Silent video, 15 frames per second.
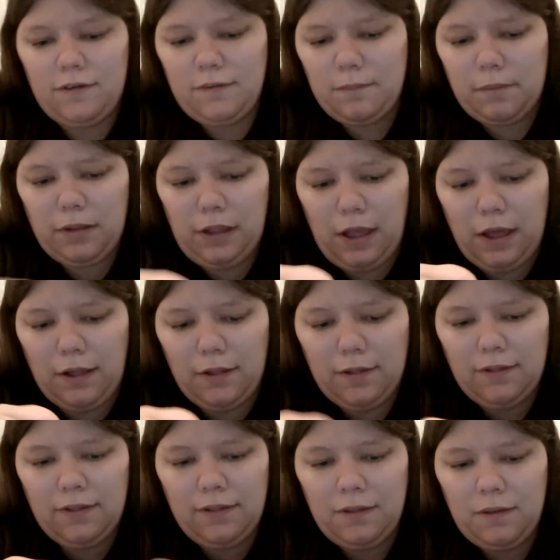Yeah.
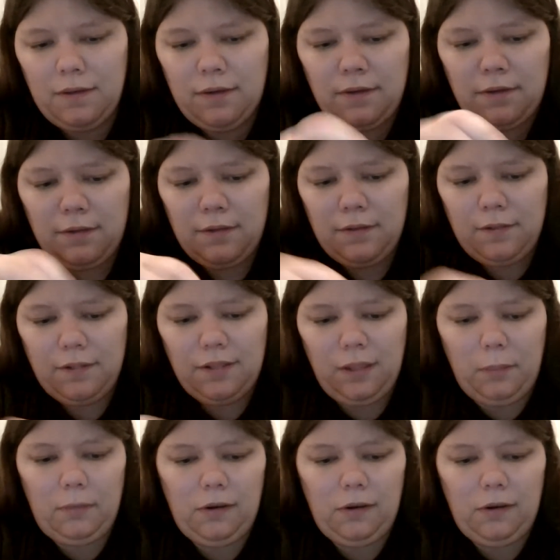Let me